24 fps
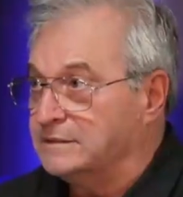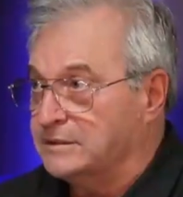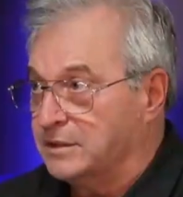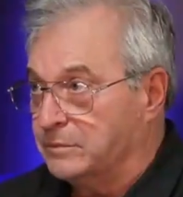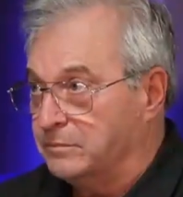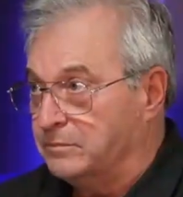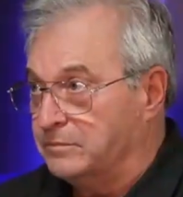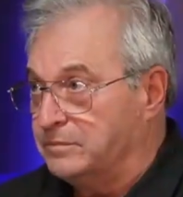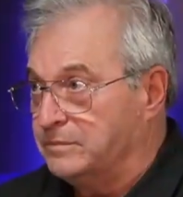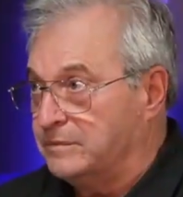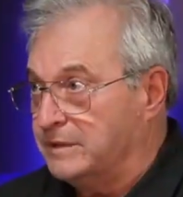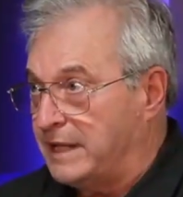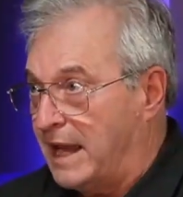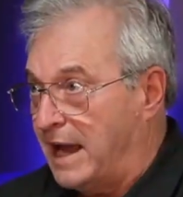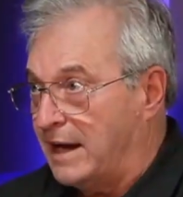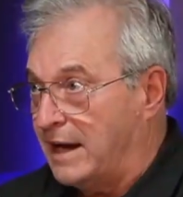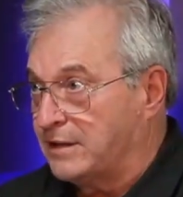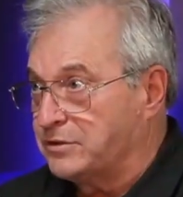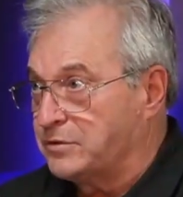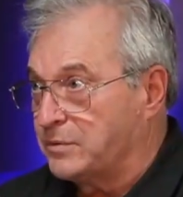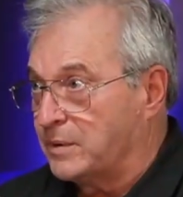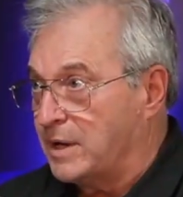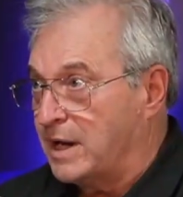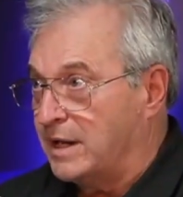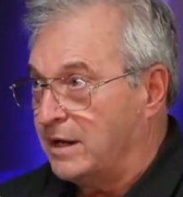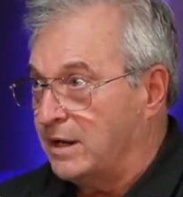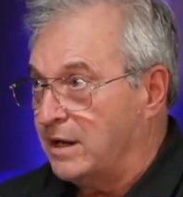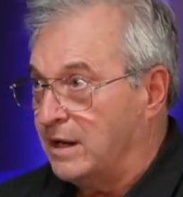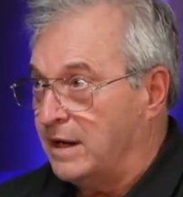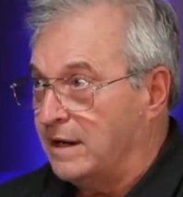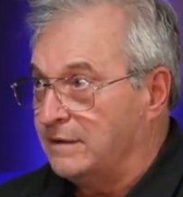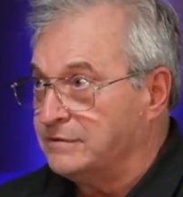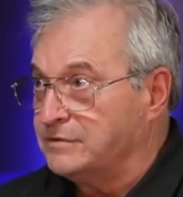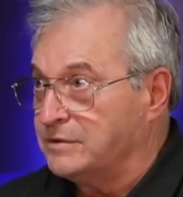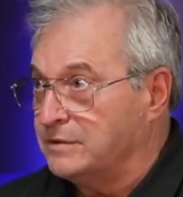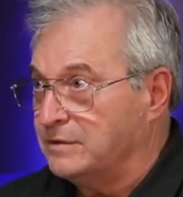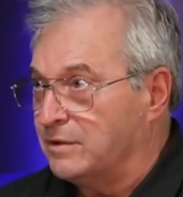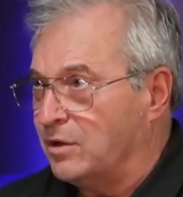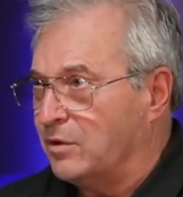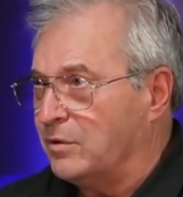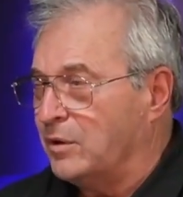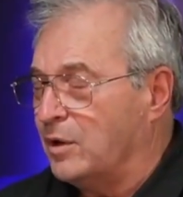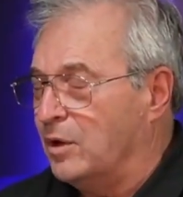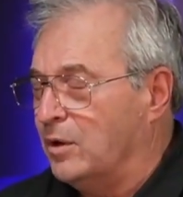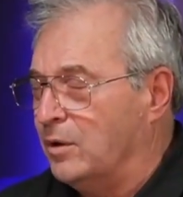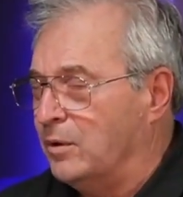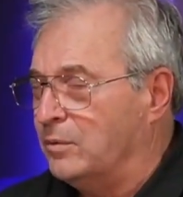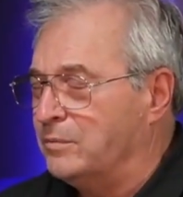some tax write-offs.
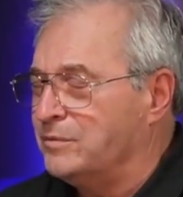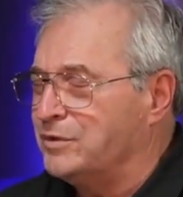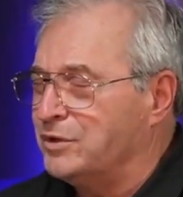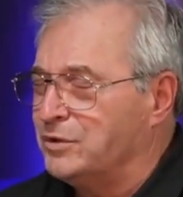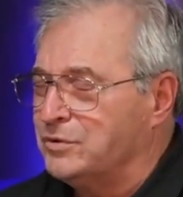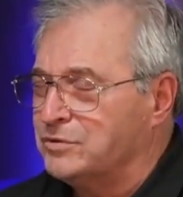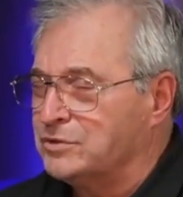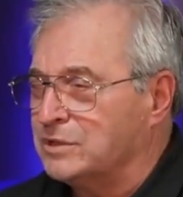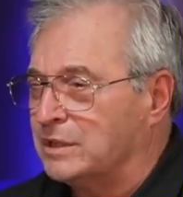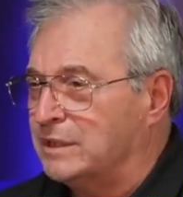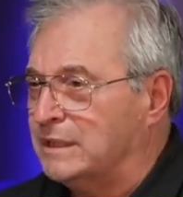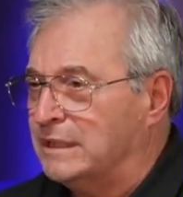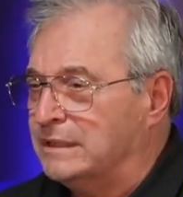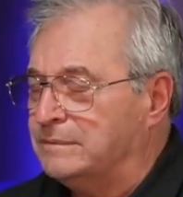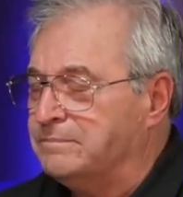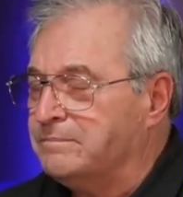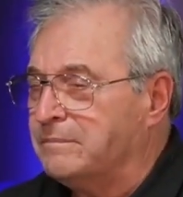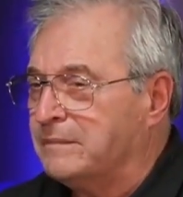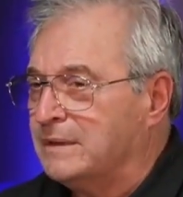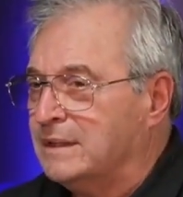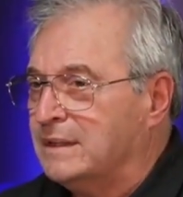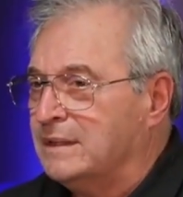Although usually,